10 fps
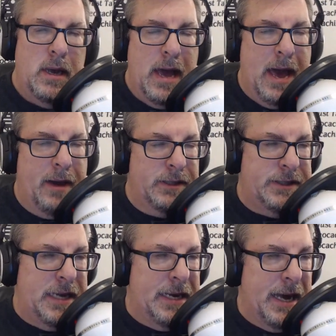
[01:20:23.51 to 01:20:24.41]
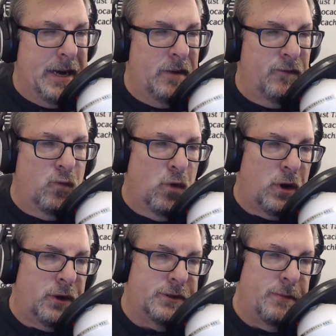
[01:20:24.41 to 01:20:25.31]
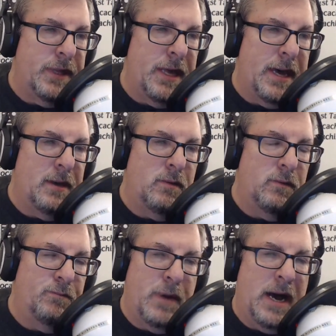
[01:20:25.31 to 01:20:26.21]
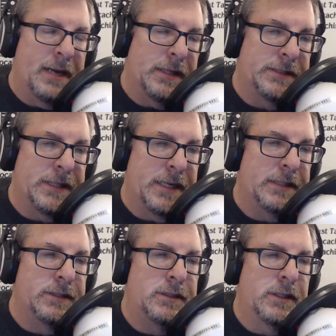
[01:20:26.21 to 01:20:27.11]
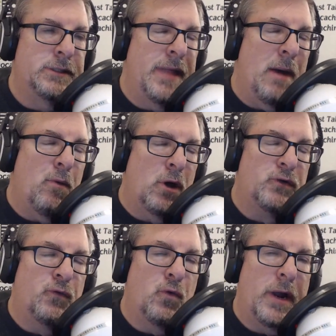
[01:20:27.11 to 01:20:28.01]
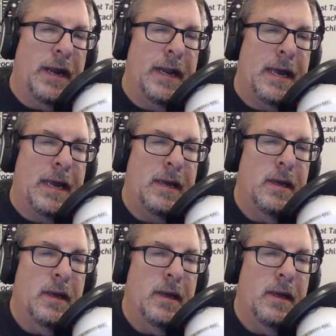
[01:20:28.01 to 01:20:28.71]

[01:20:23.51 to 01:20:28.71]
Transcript: how does he kind of work some of that behind the scenes? And so that works for any.